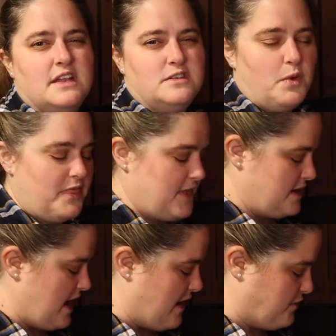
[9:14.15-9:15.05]
It's one thing
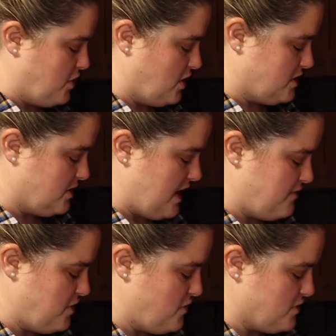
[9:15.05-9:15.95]
to have cooked
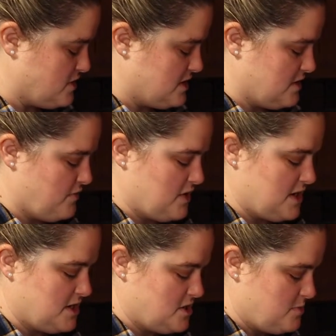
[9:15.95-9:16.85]
leftovers in the
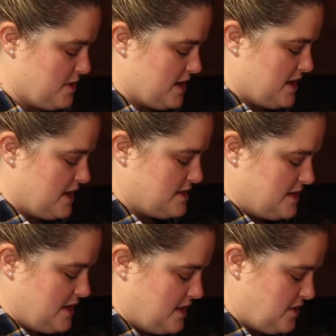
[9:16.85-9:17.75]
fridge, but it's
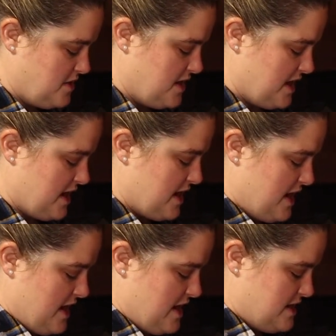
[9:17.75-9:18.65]
another thing
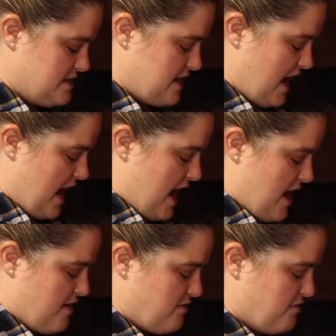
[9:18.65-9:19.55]
to
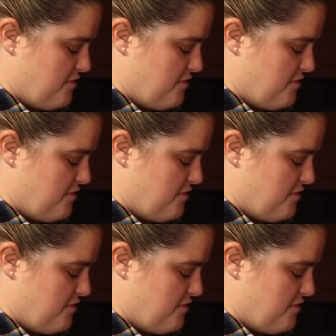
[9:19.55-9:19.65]
have